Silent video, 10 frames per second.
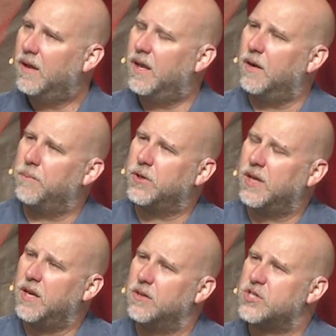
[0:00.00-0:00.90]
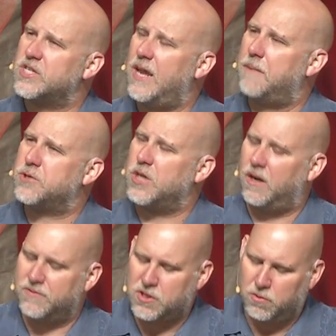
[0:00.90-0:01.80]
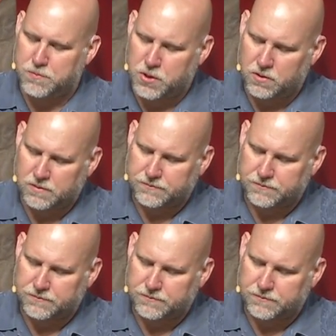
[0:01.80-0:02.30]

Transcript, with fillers: in a particular snapshot of Scripture?